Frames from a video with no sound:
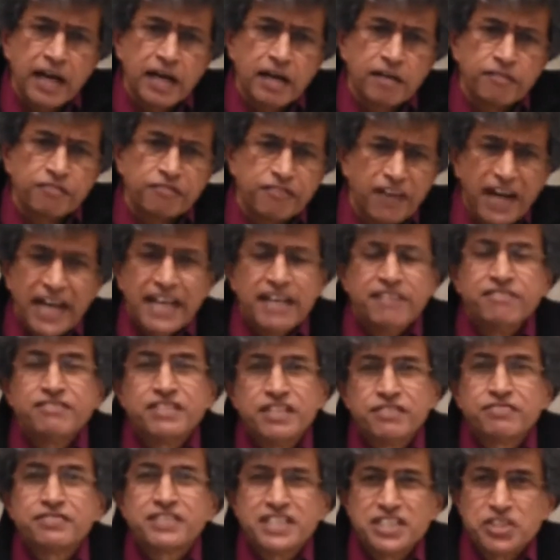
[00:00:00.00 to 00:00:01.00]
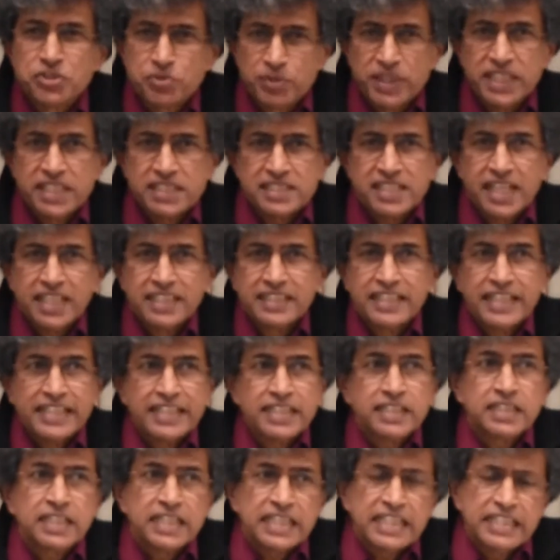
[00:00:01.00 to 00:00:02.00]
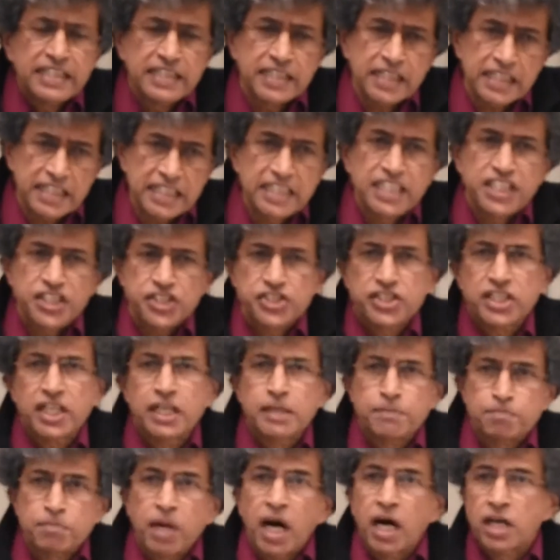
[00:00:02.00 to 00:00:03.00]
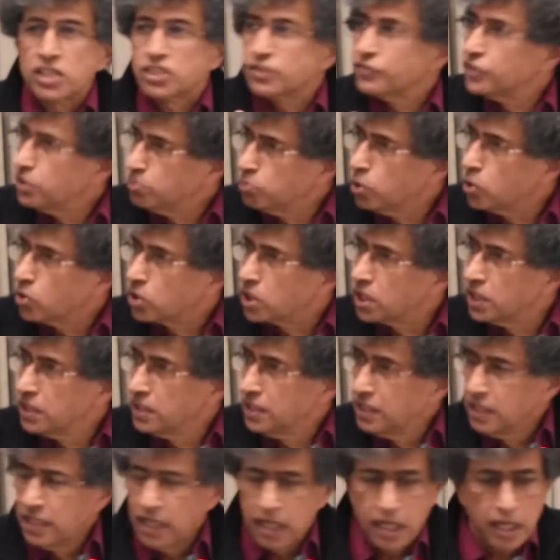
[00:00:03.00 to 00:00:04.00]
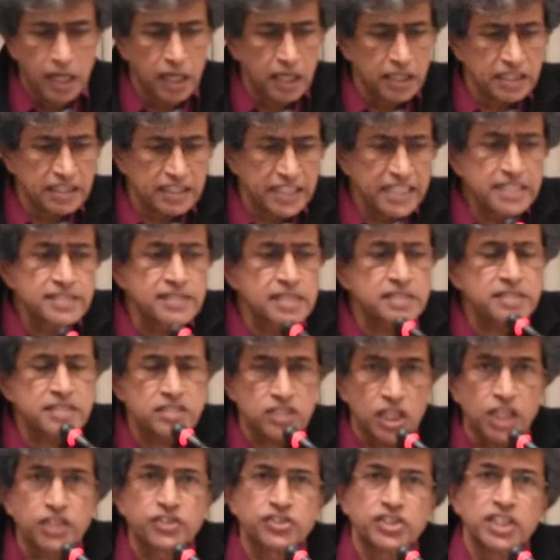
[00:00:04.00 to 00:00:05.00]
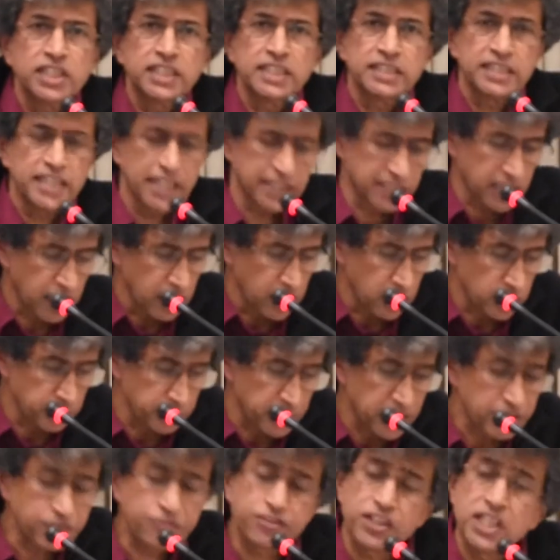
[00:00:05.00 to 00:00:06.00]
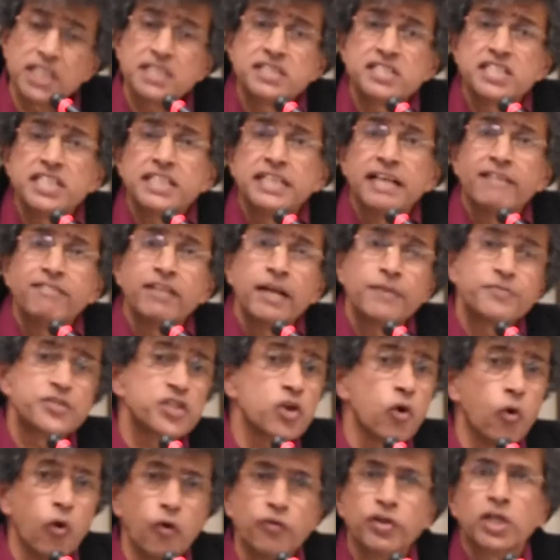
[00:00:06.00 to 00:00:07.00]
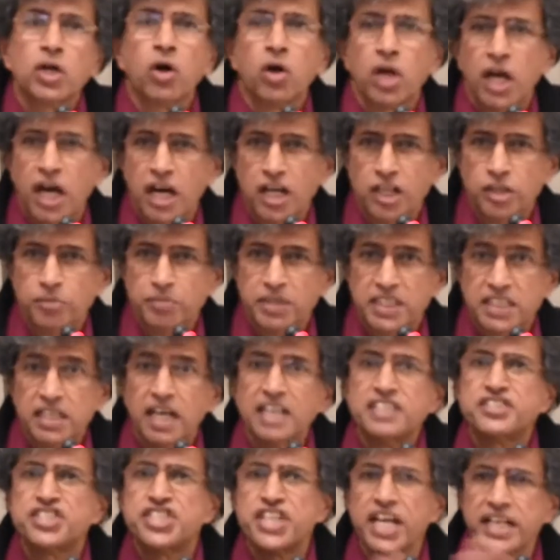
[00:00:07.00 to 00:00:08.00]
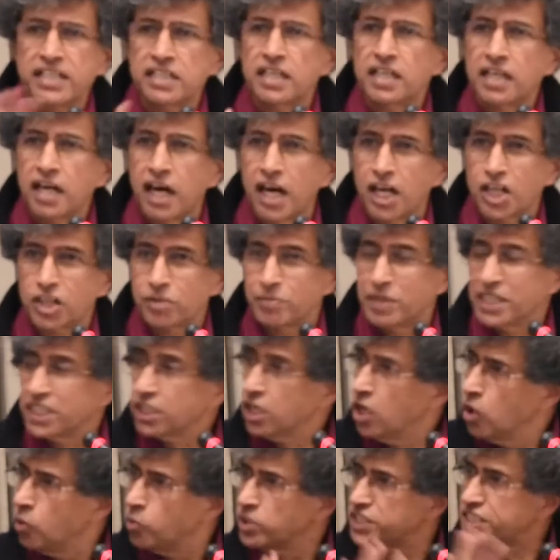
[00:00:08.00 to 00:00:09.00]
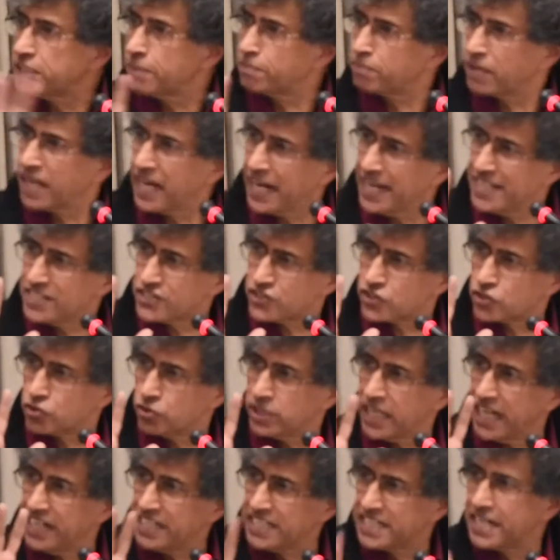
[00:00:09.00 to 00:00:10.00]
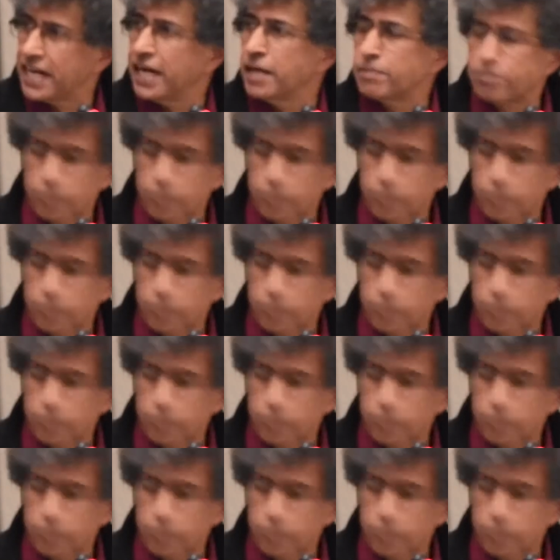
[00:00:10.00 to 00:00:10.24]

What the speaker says: 5 different ways, I think, in the initial part of the book. There is a structure in that argument. First, she develops the overall argument, a general argument which applies to the entire